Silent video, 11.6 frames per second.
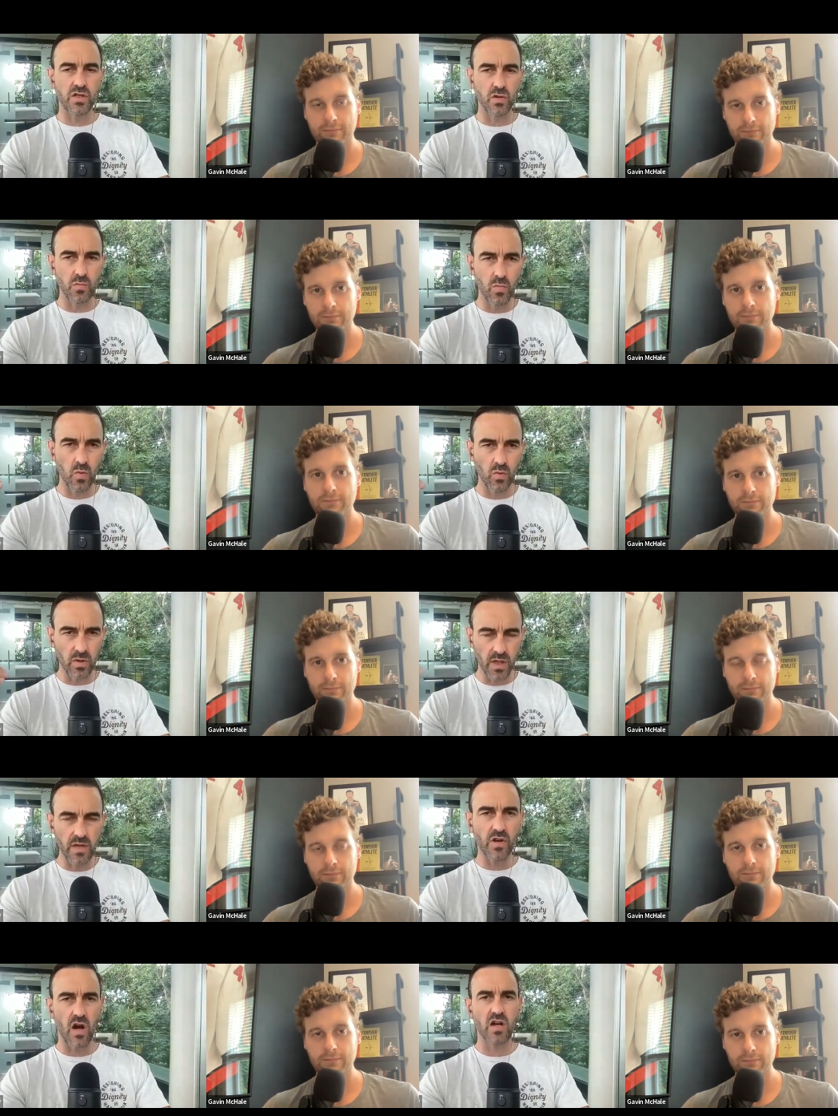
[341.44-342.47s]
Speaker 1: to
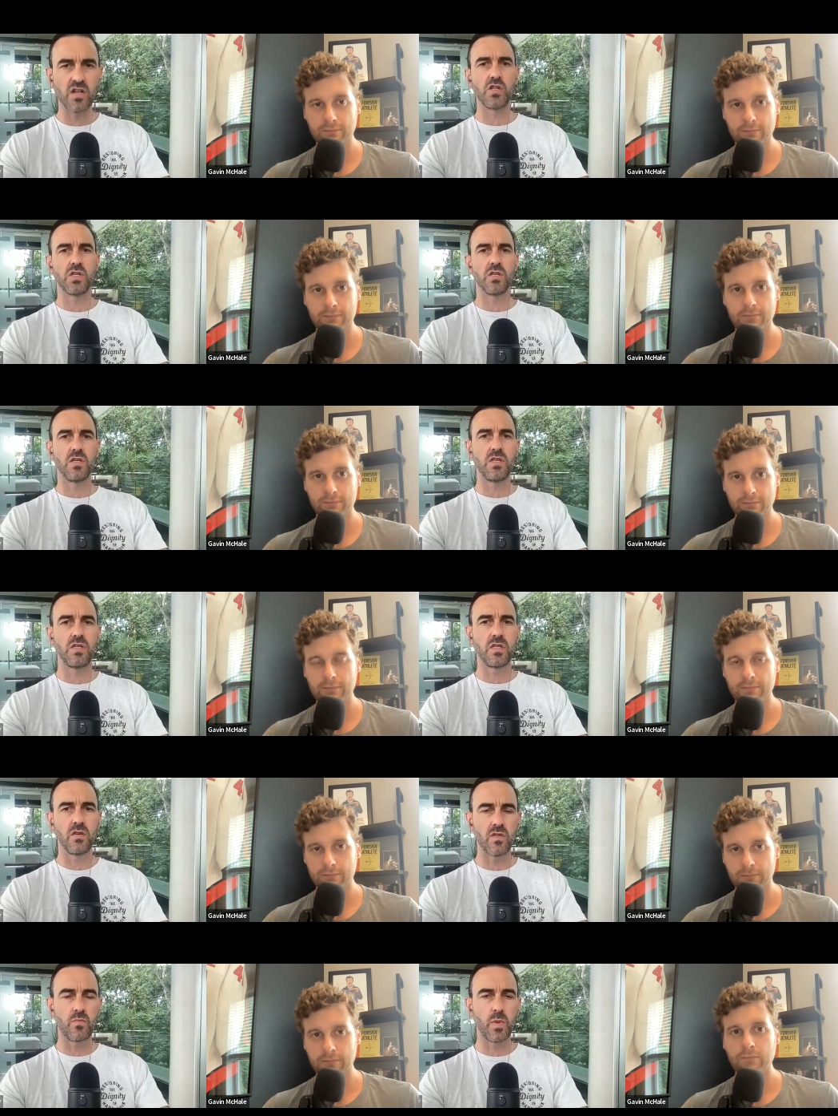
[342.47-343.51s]
live consciously
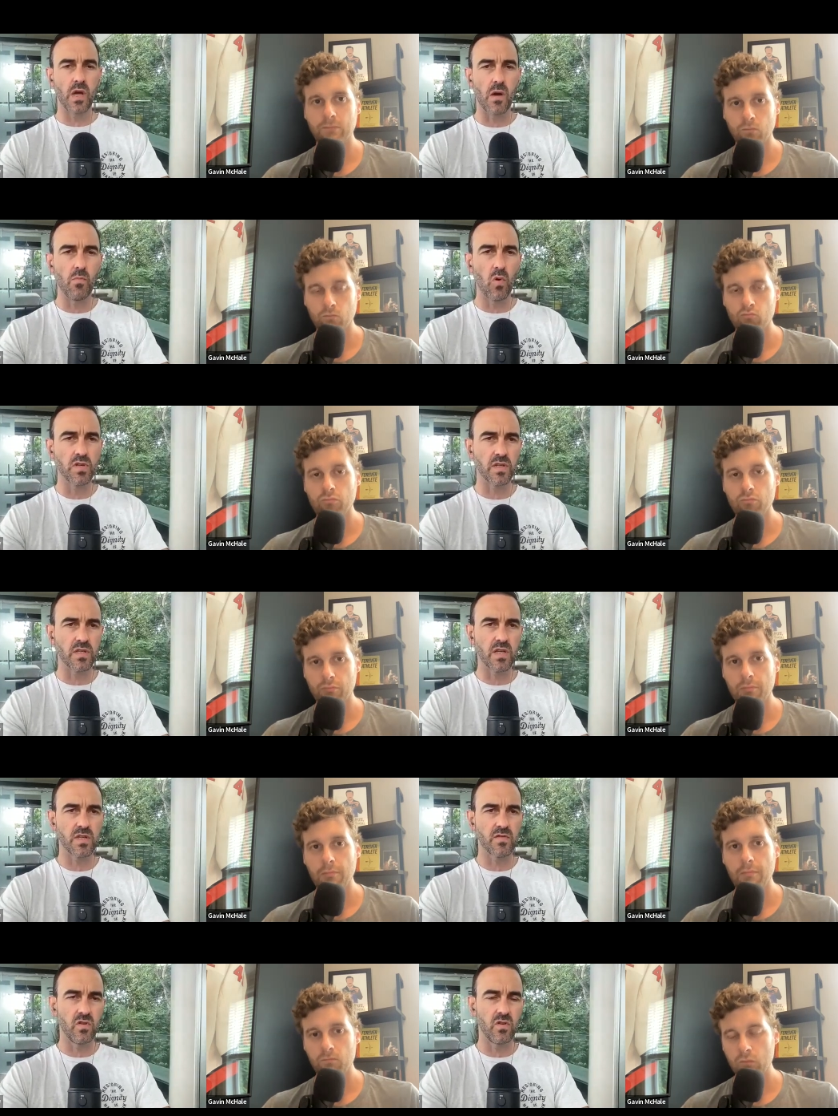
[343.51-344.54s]
so that become more
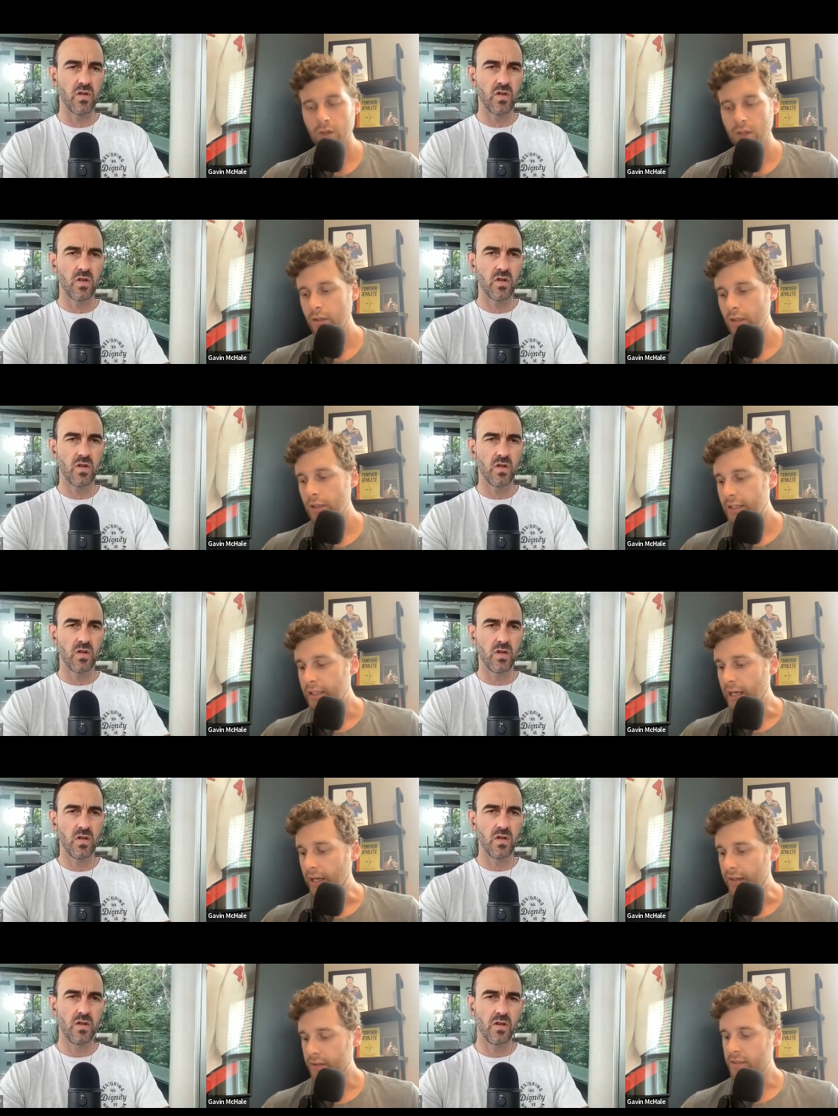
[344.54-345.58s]
successful?
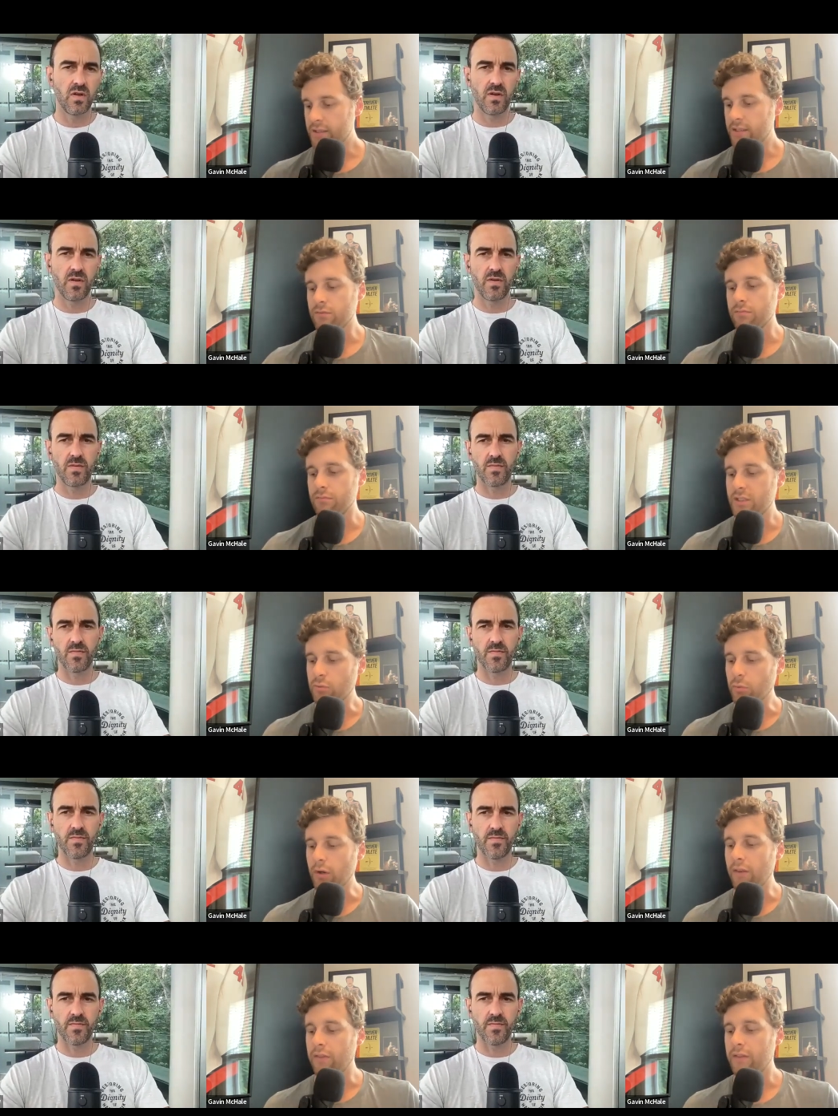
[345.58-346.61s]
Speaker 2: Yeah, I think this is this is
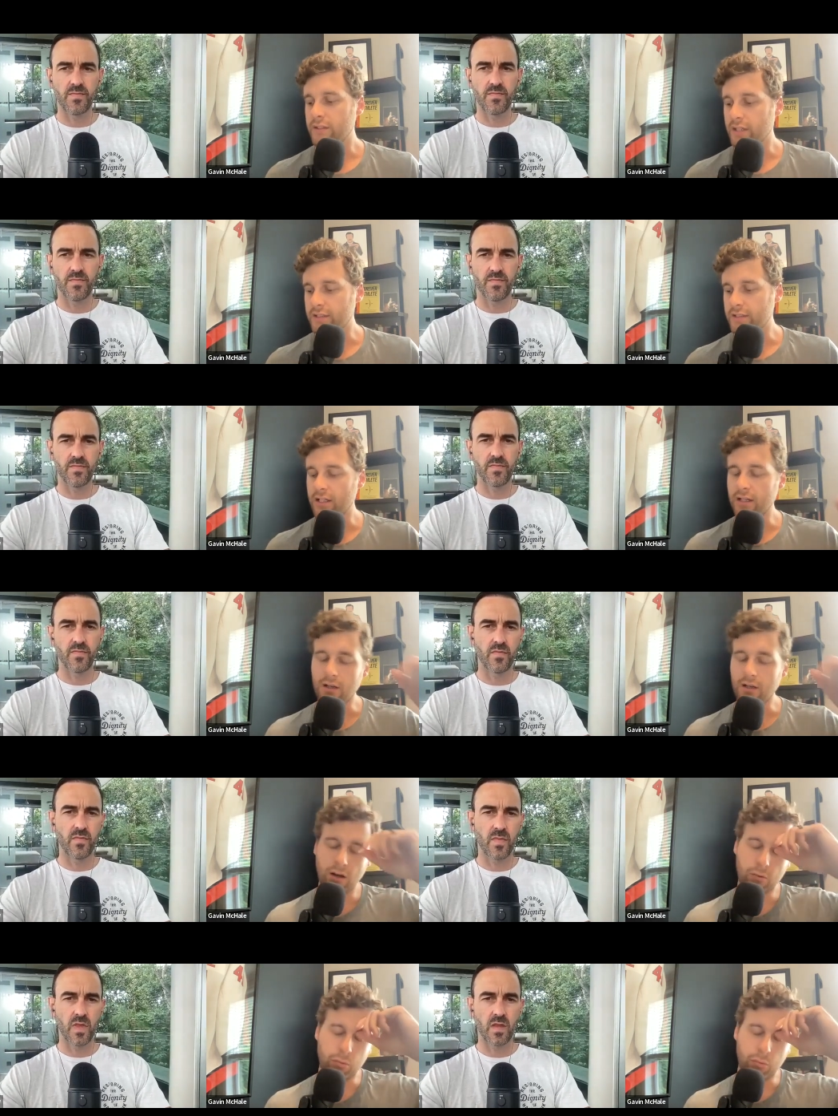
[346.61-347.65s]
one of the things I said in
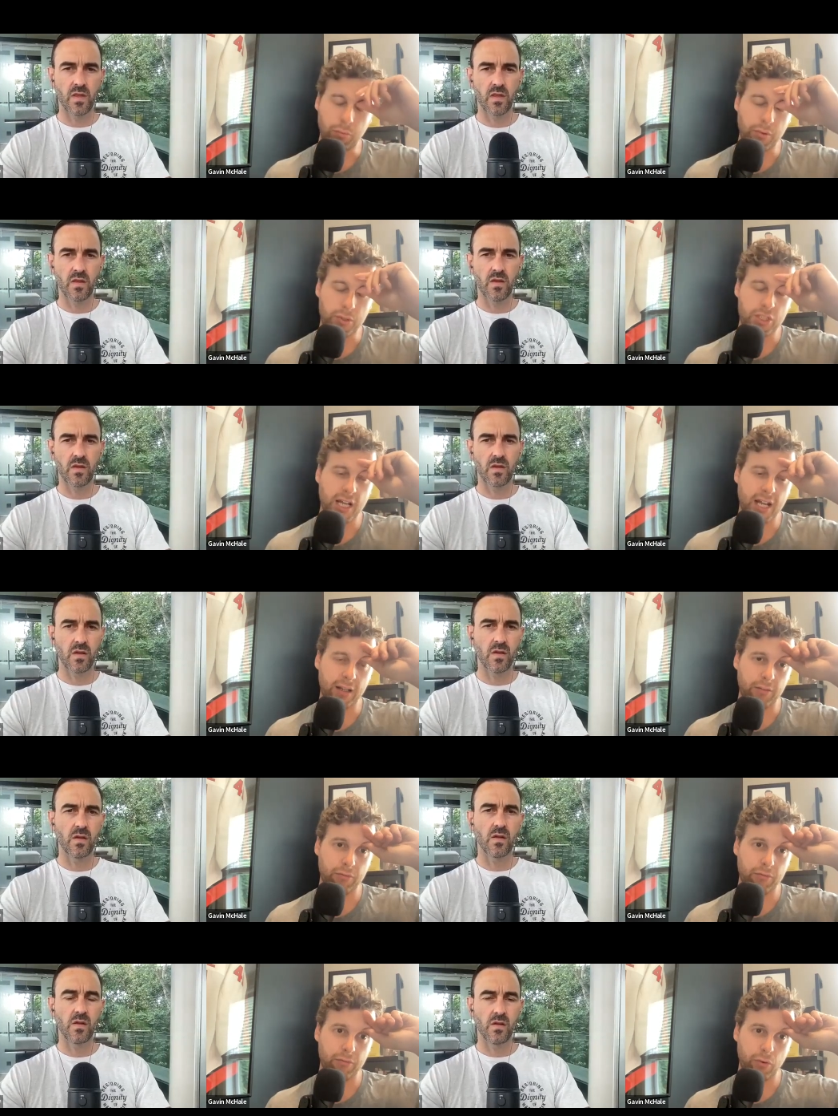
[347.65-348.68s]
our when we were
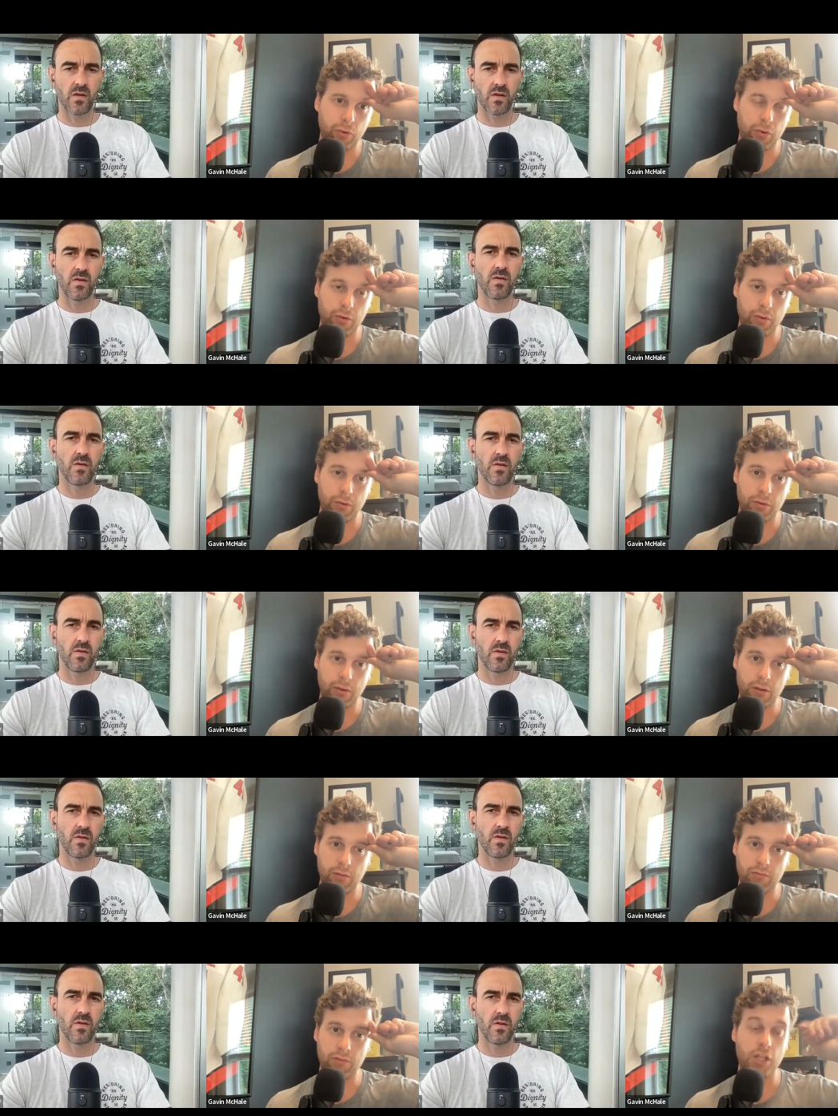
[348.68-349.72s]
chatting for
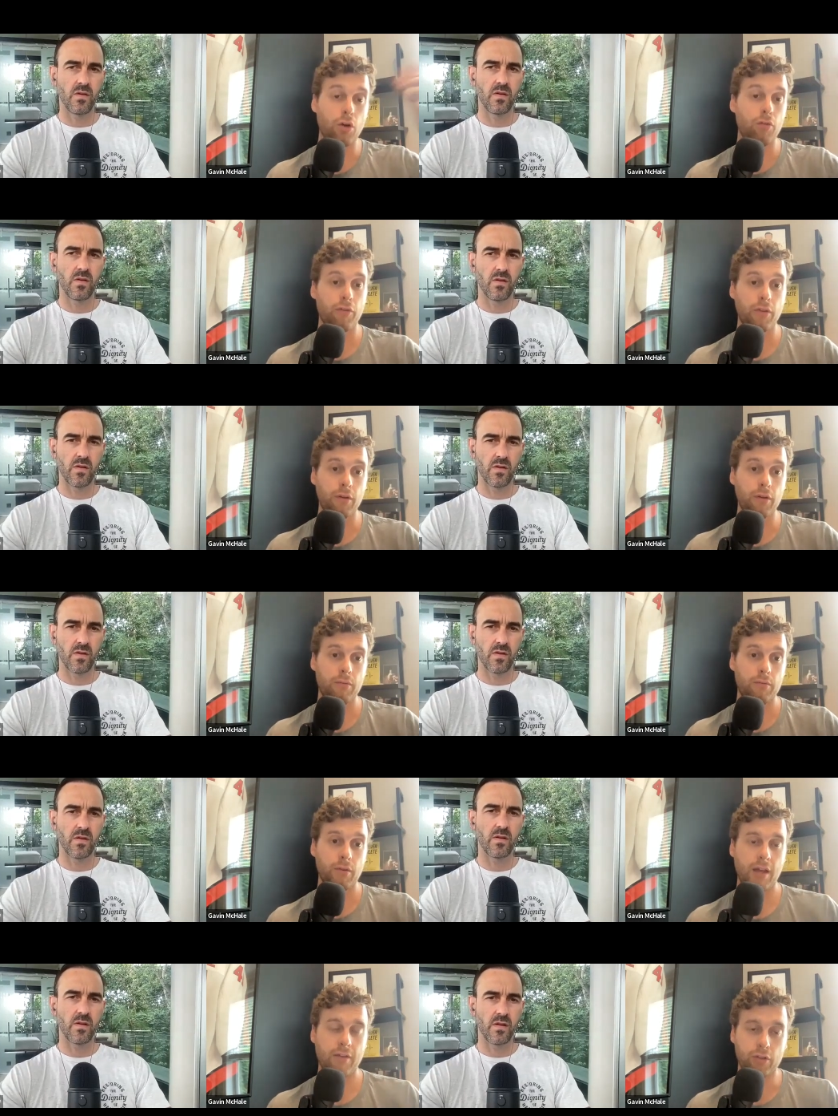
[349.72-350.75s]
the video for the
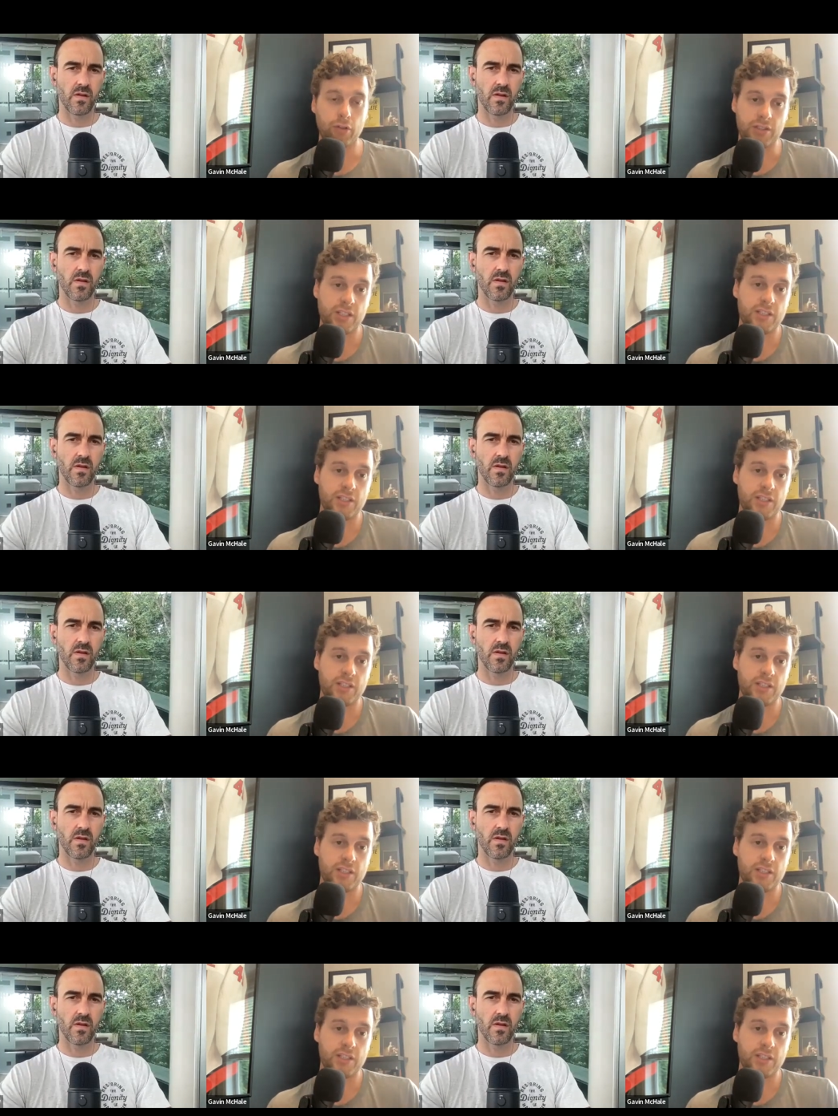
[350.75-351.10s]
effortless